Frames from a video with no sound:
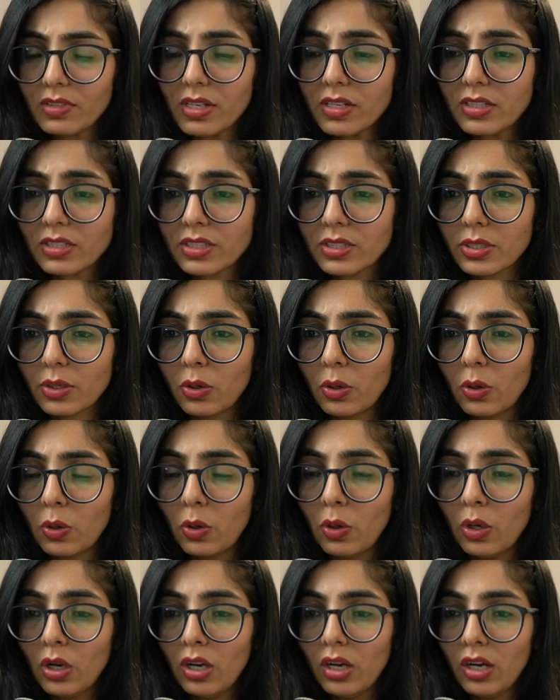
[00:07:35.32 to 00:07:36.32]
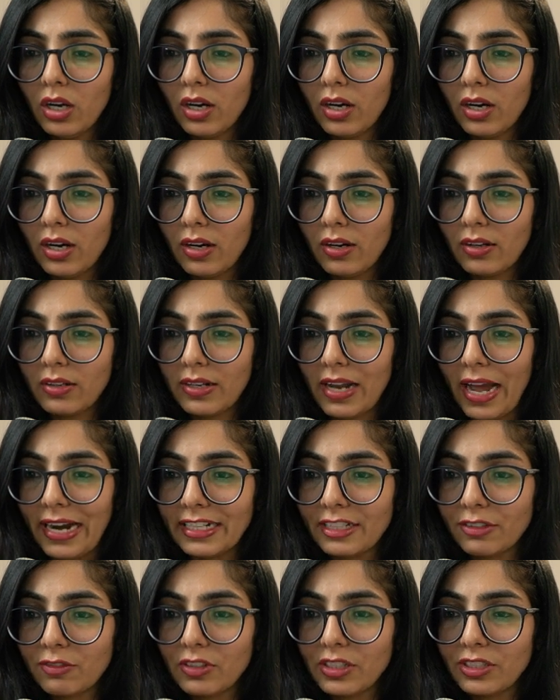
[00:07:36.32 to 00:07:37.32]
so
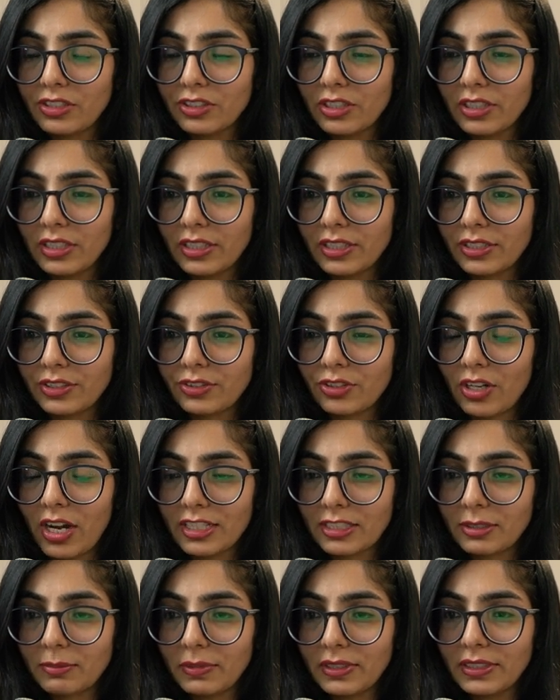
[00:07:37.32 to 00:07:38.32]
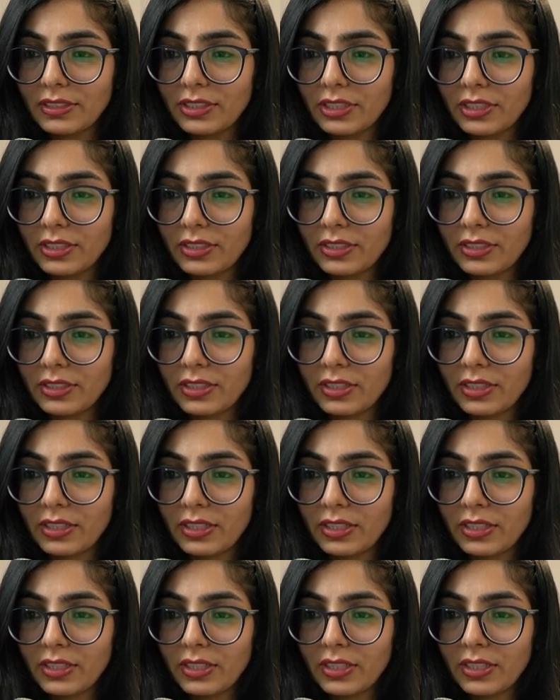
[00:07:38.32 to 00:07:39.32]
light will transmit
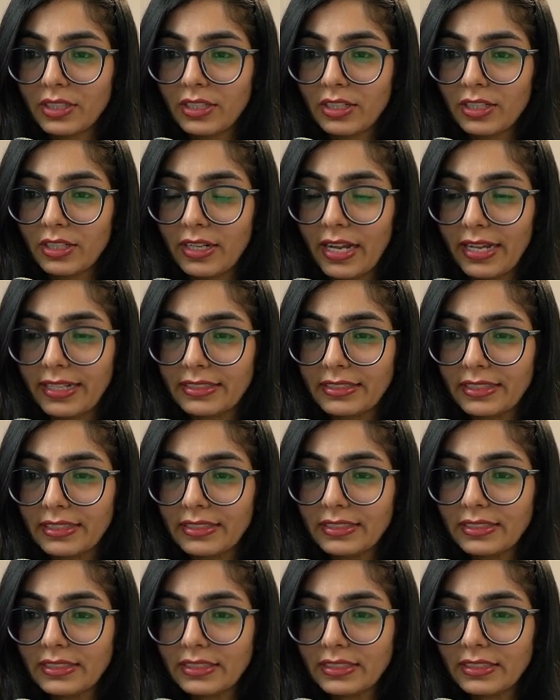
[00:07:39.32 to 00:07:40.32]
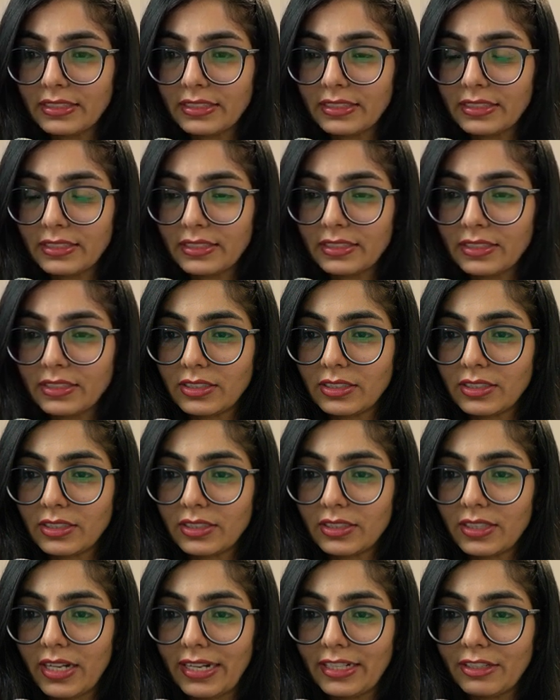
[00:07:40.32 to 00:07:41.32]
like this.
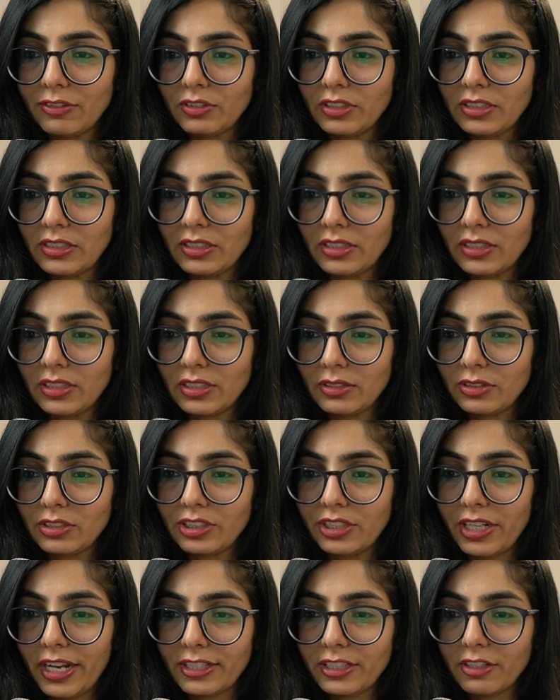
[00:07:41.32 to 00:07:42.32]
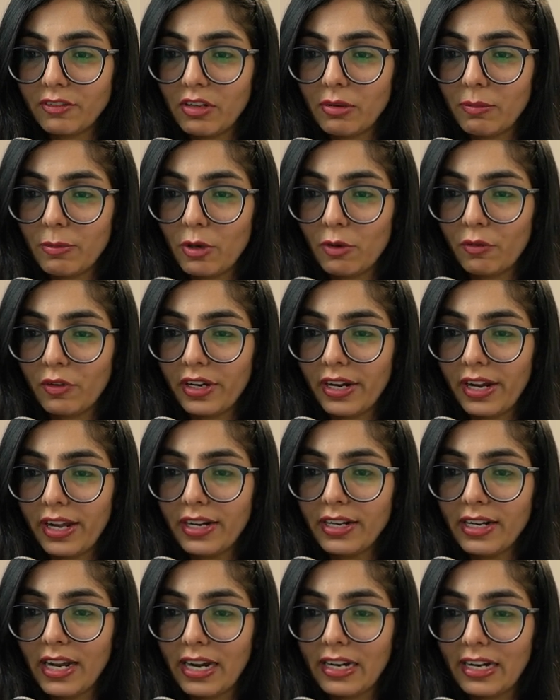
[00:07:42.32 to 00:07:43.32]
Detector will be over
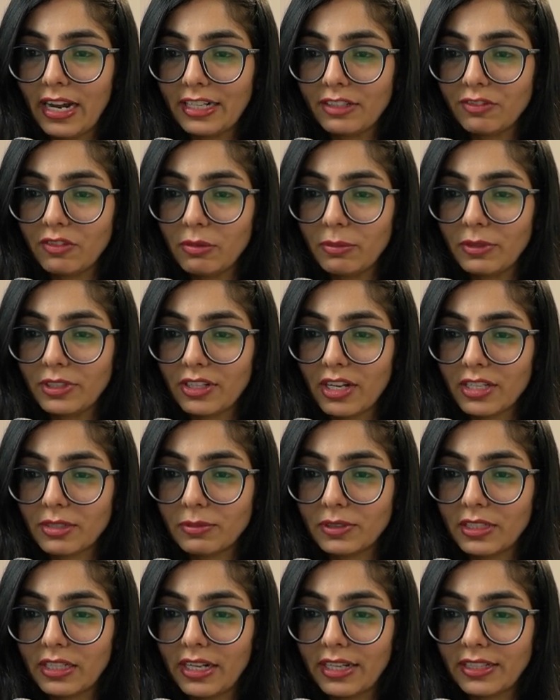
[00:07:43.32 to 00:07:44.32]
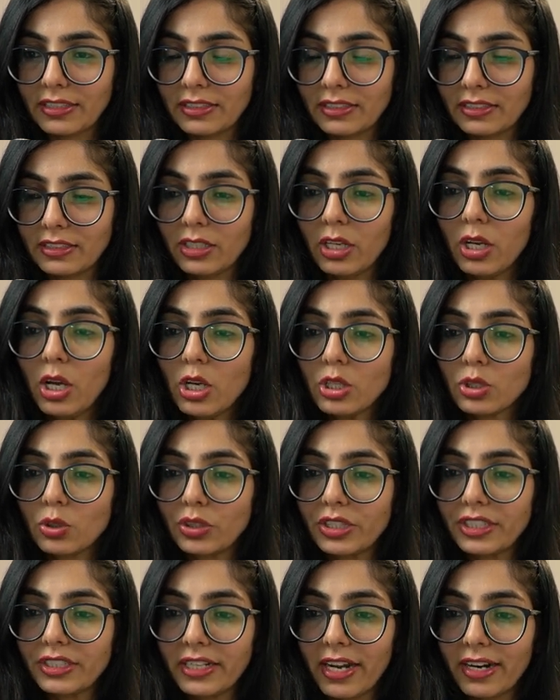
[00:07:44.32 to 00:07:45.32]
here and light will be transmitted like this. So
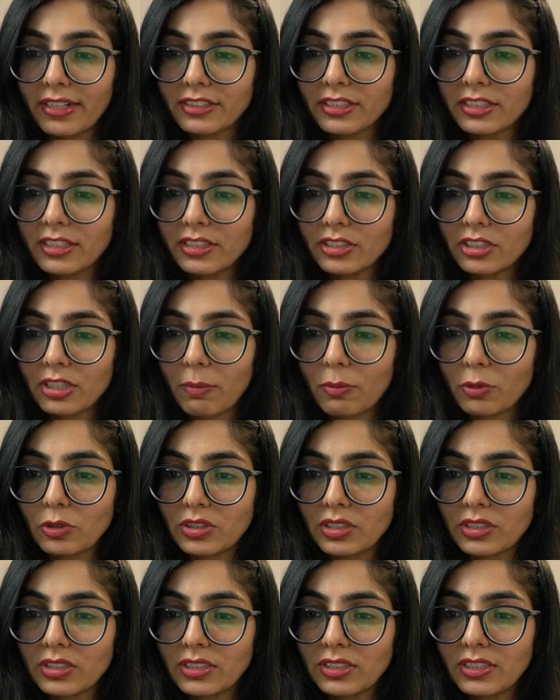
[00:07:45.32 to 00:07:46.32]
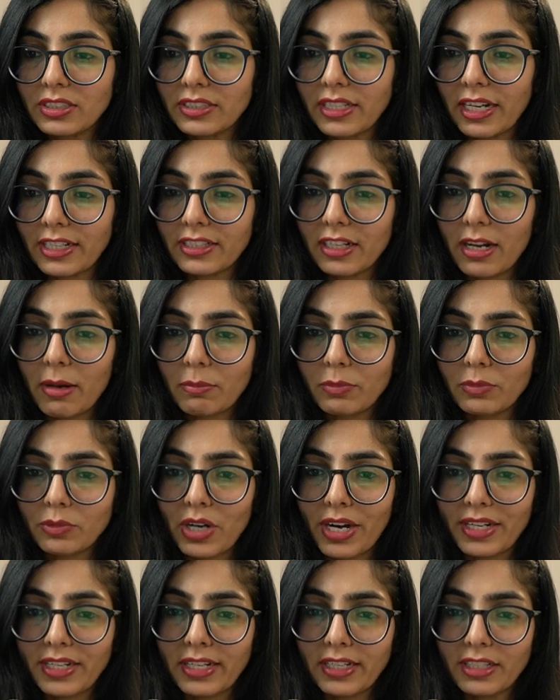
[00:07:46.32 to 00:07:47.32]
detector, suppose this is detector, I'm
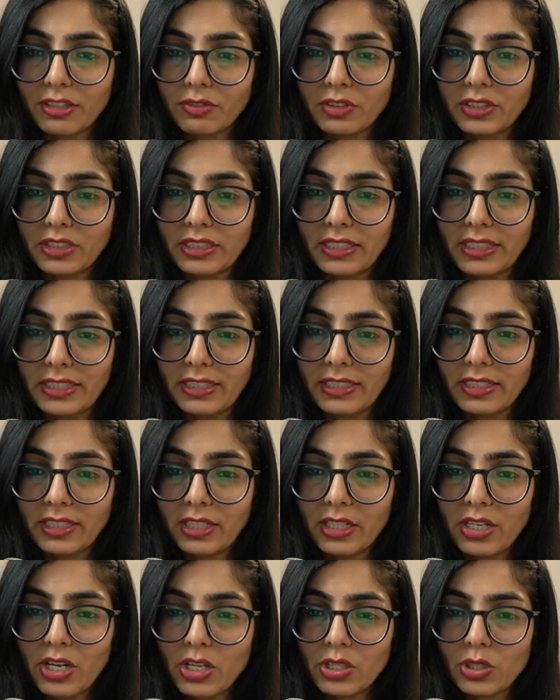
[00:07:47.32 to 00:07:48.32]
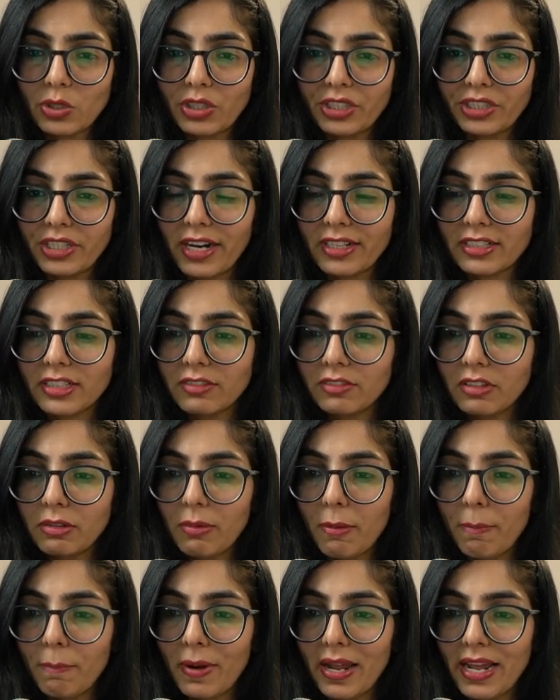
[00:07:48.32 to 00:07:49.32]
writing it with D. So detector will
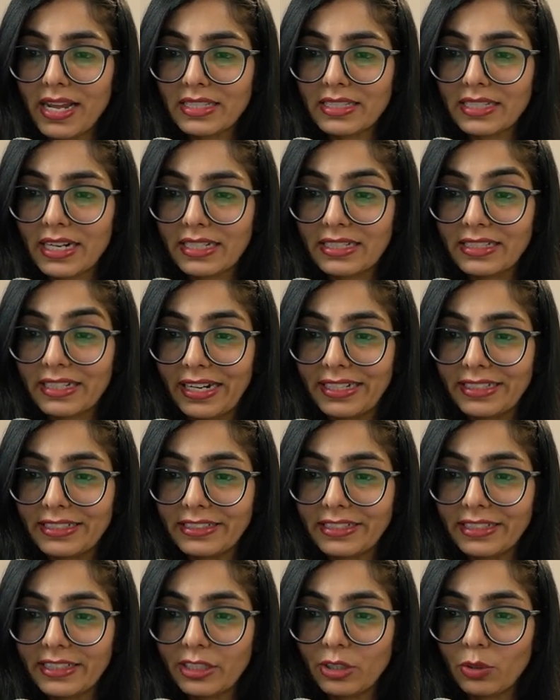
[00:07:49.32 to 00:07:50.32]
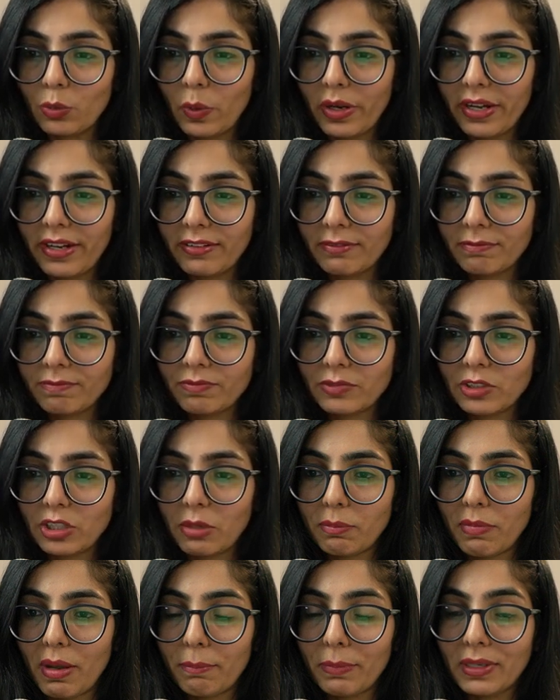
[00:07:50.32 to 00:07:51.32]
be placed at 90 degree over here. So
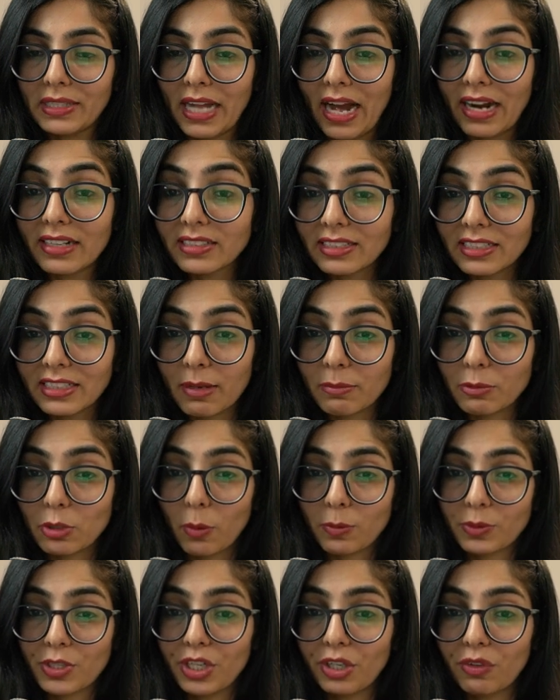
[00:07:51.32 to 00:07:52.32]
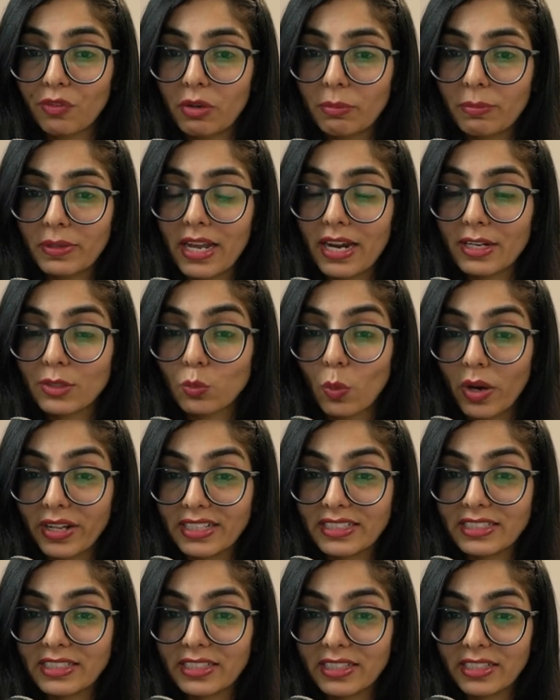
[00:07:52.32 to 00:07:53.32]
remember that in absorption it will be at
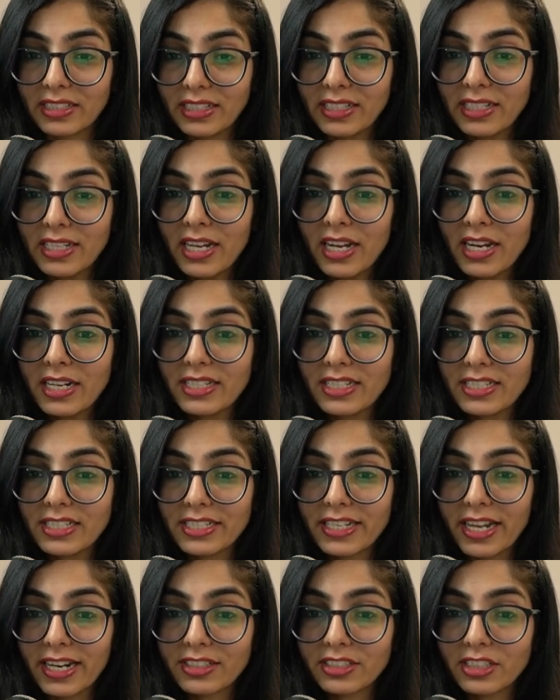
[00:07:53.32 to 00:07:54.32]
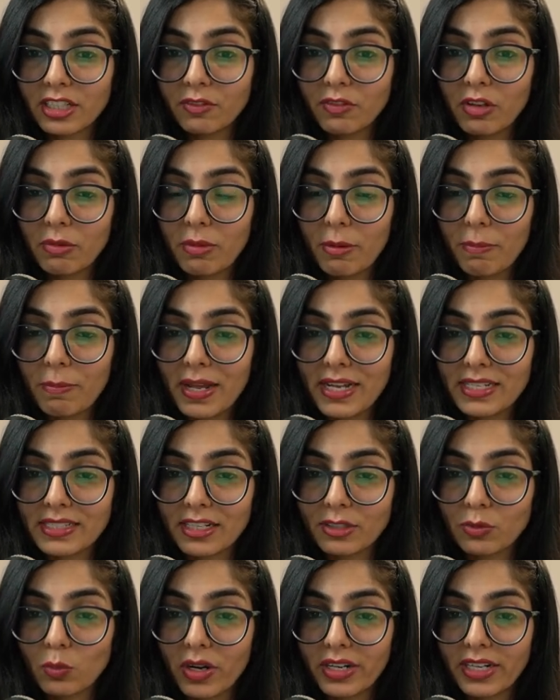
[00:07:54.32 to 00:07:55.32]
180 degree. Detector will be placed
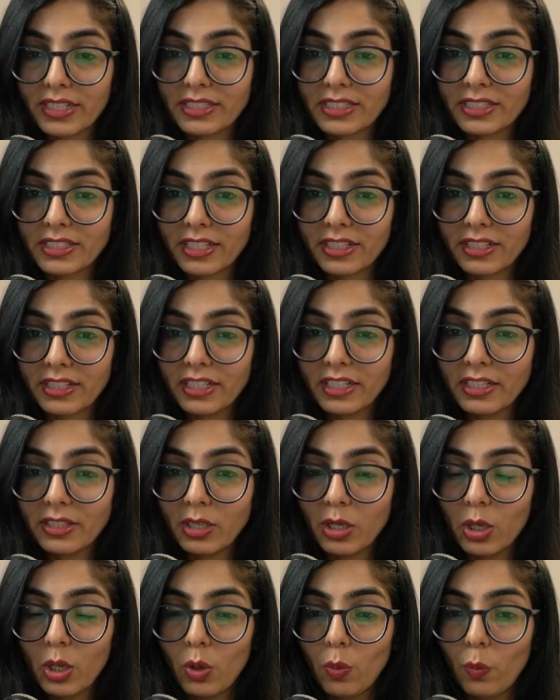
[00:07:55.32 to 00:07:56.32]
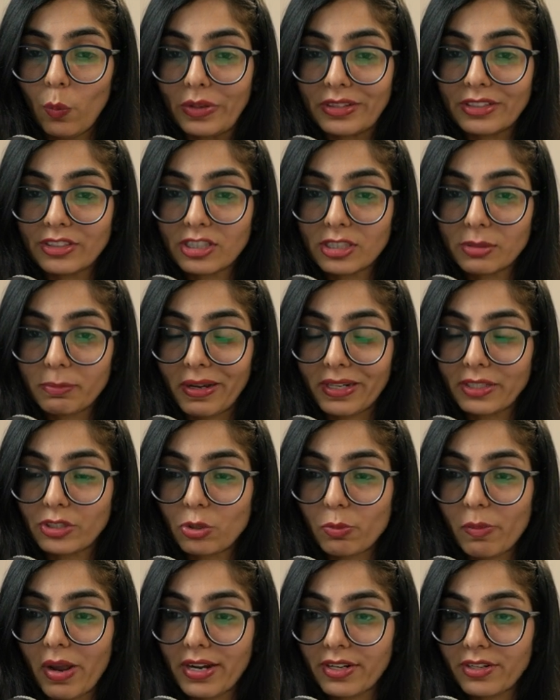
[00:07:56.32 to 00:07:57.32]
at 180 degree with respect to
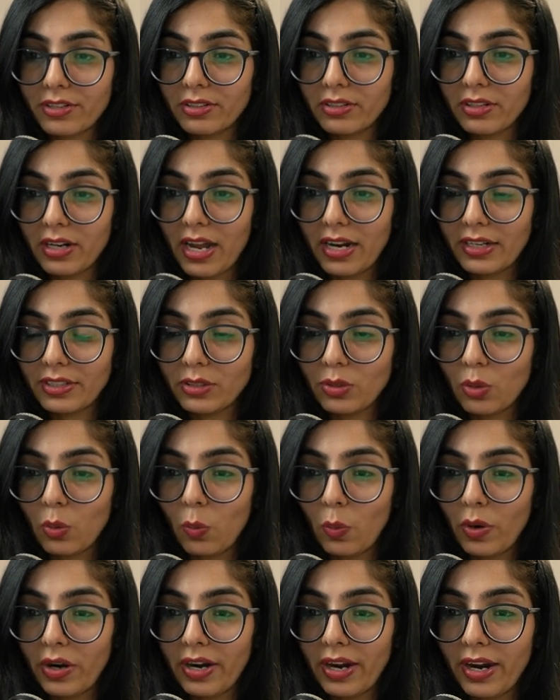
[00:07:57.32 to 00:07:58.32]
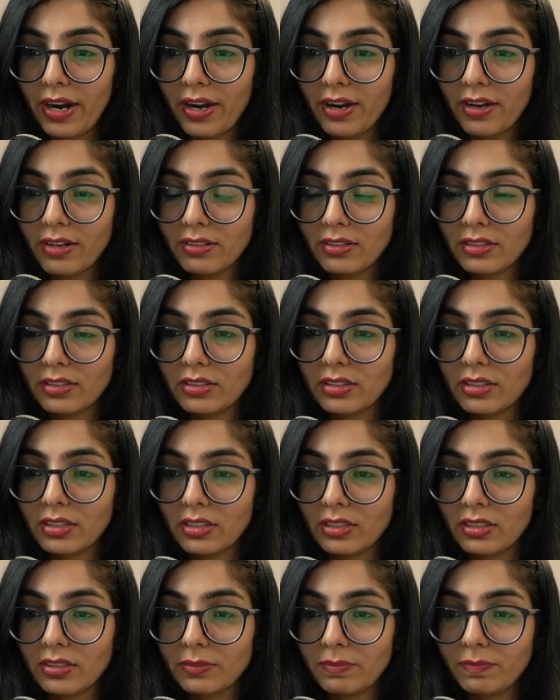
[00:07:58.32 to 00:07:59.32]
matter, and over here
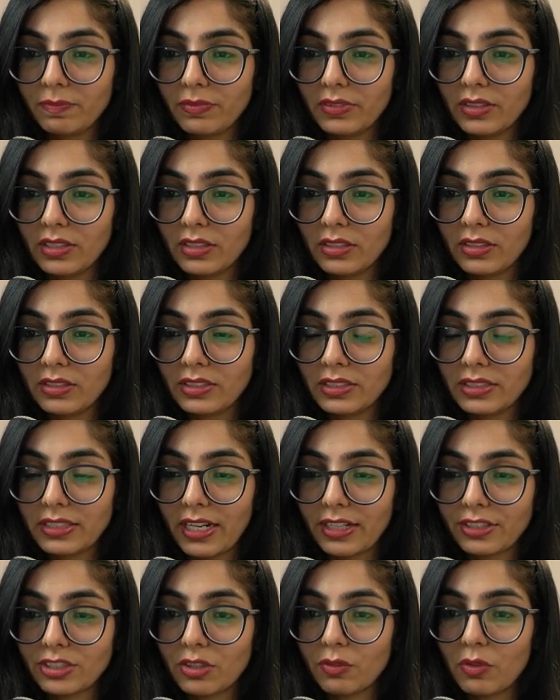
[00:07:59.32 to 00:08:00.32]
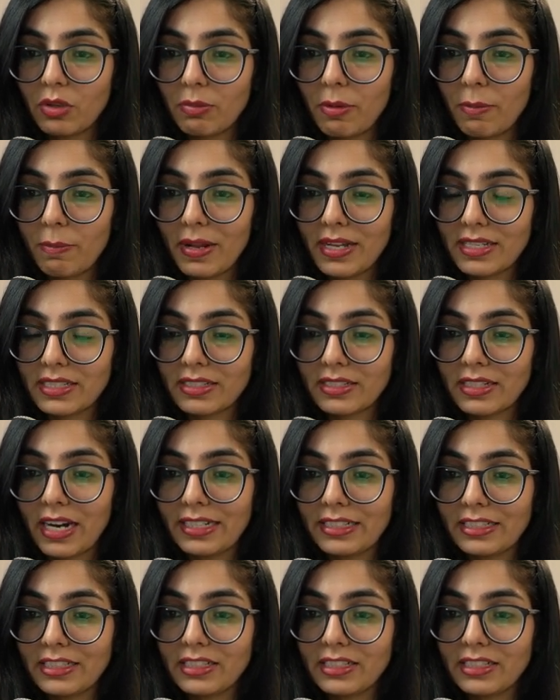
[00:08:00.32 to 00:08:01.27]
the detector will be placed at 90